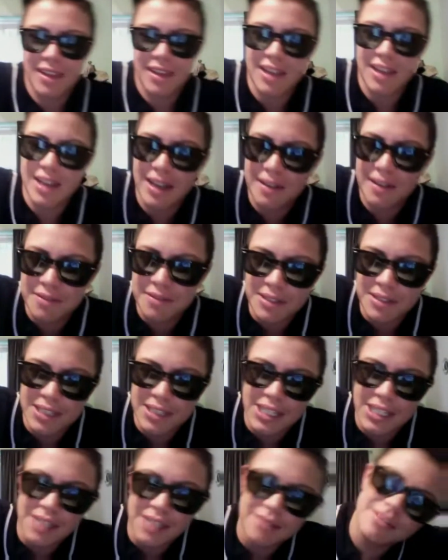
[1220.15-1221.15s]

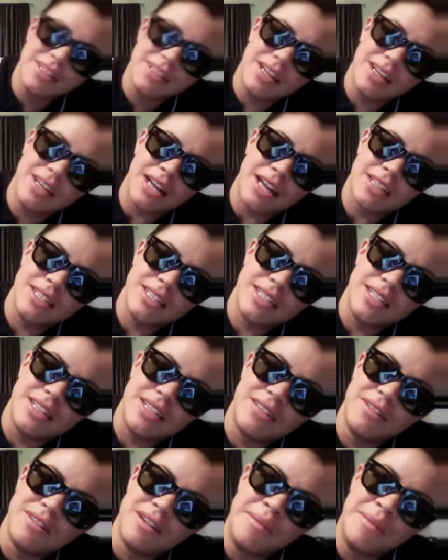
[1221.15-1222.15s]
um, I never
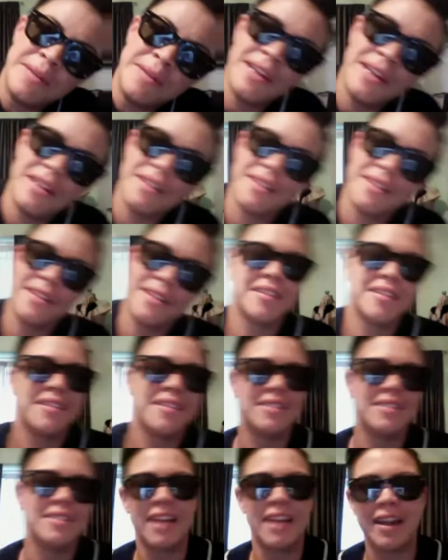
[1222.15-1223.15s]
really got to know
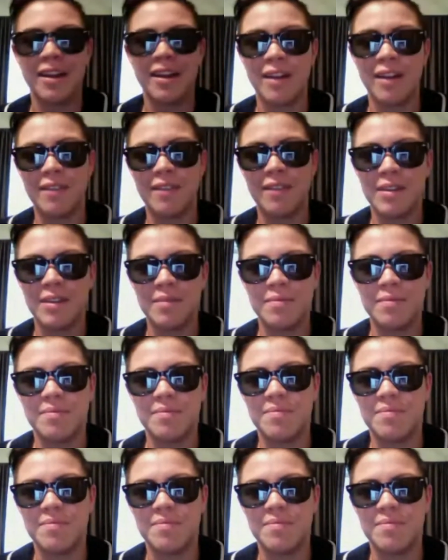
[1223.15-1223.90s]
Romy. I